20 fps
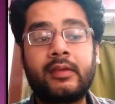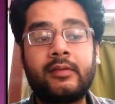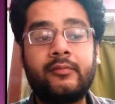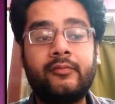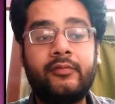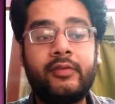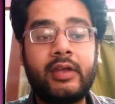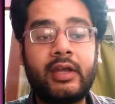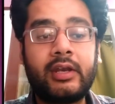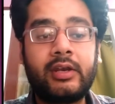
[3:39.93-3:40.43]

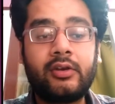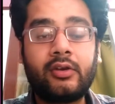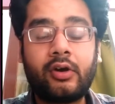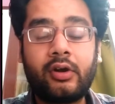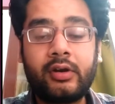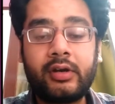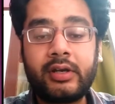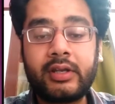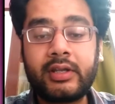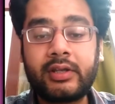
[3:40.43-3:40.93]
We are
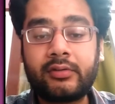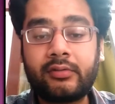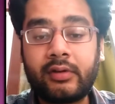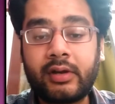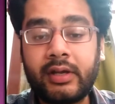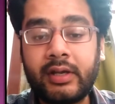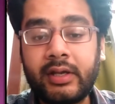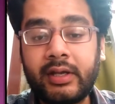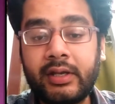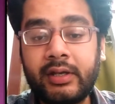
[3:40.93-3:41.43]
not
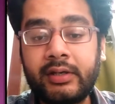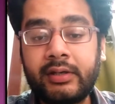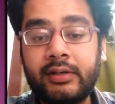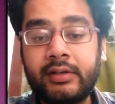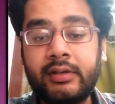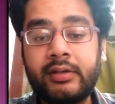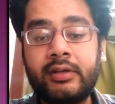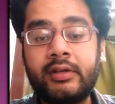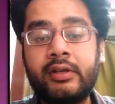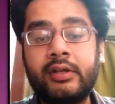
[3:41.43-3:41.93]
required
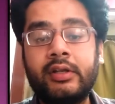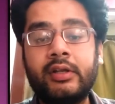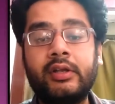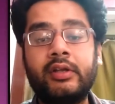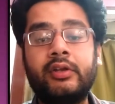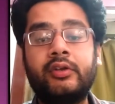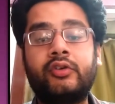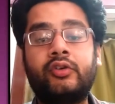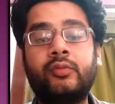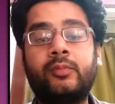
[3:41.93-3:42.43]

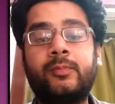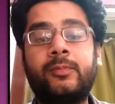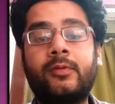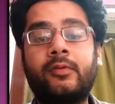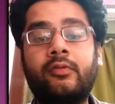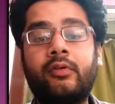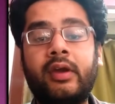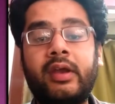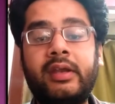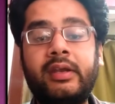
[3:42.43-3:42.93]
to
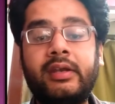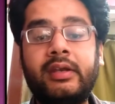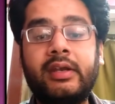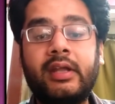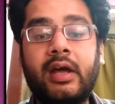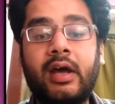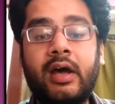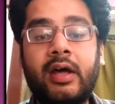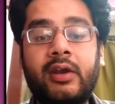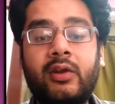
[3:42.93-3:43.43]
provide
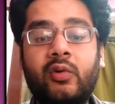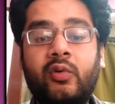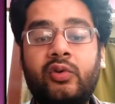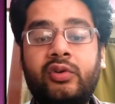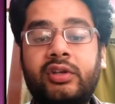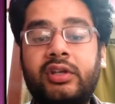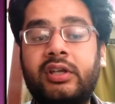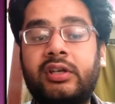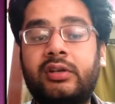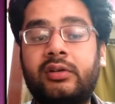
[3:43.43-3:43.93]
our
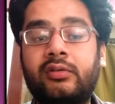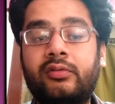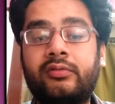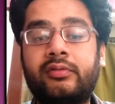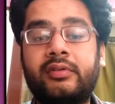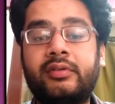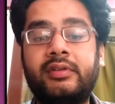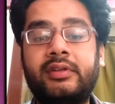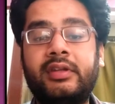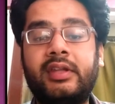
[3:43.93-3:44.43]
own
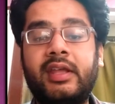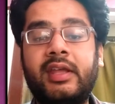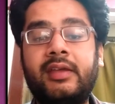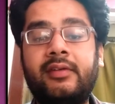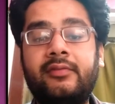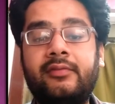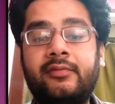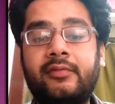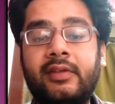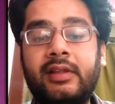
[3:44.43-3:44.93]
conclusion.
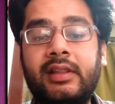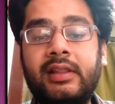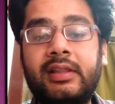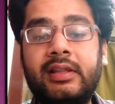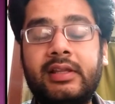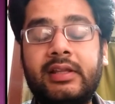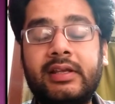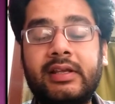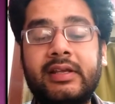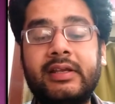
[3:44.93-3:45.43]
They
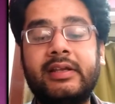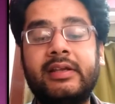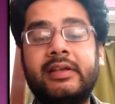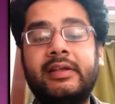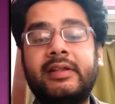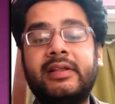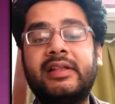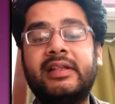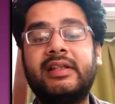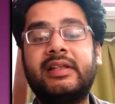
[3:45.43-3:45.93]
will
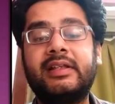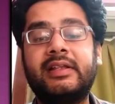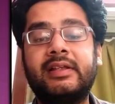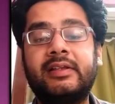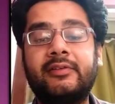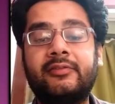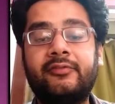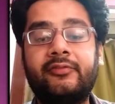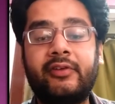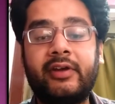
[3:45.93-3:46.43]

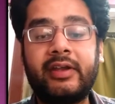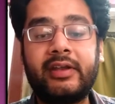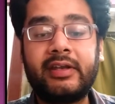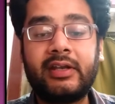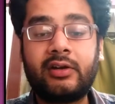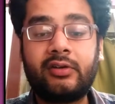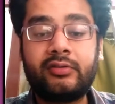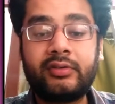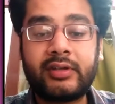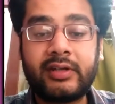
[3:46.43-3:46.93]

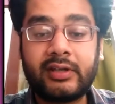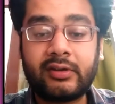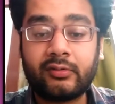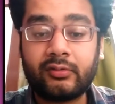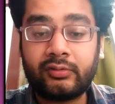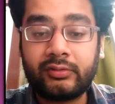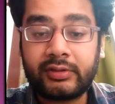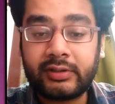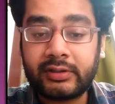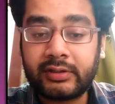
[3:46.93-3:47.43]
find out their
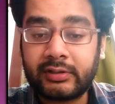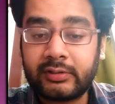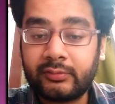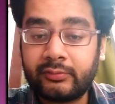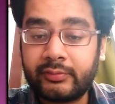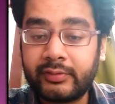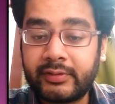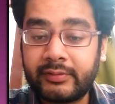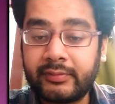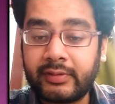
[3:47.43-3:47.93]
own
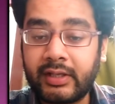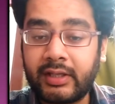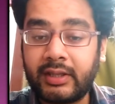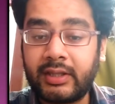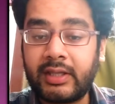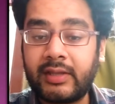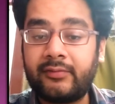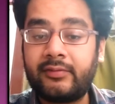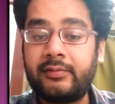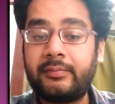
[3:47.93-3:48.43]
conclusion
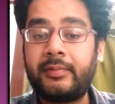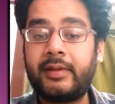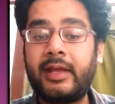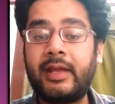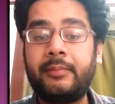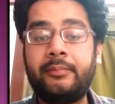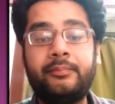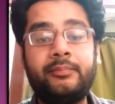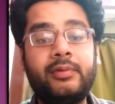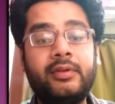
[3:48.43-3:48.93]
and they will be
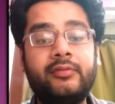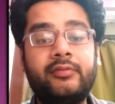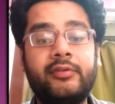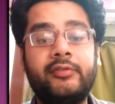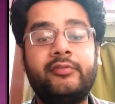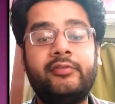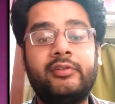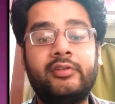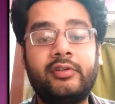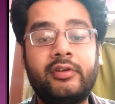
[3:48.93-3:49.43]
happy if
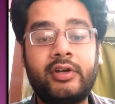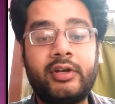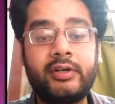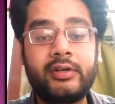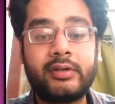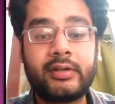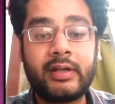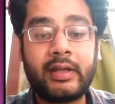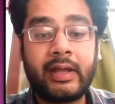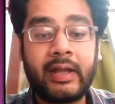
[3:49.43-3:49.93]
we will not
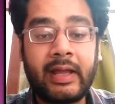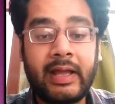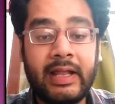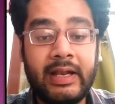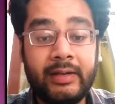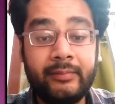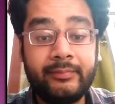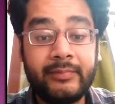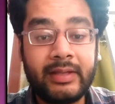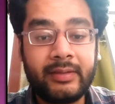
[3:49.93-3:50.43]

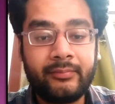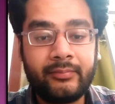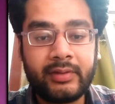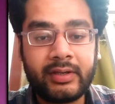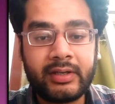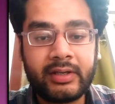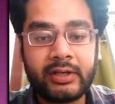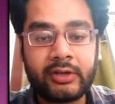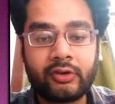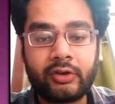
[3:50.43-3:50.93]
help them
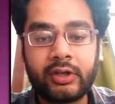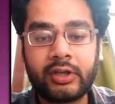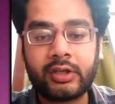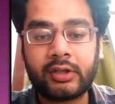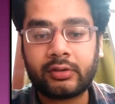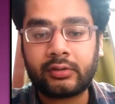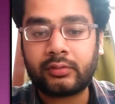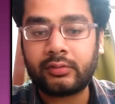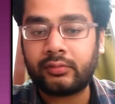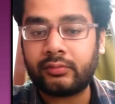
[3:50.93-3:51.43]
in drawing
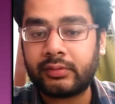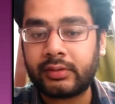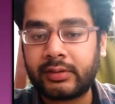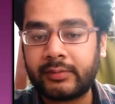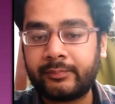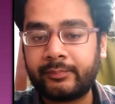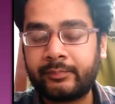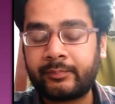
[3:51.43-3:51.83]
conclusion.